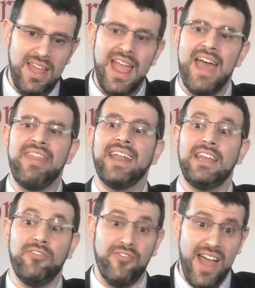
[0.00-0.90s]
and that,
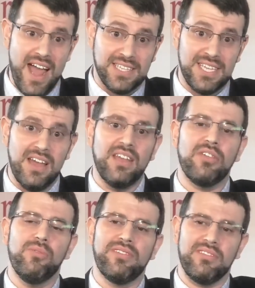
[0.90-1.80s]
in fact, the
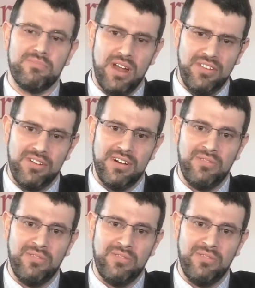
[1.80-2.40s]
Muslim Brotherhood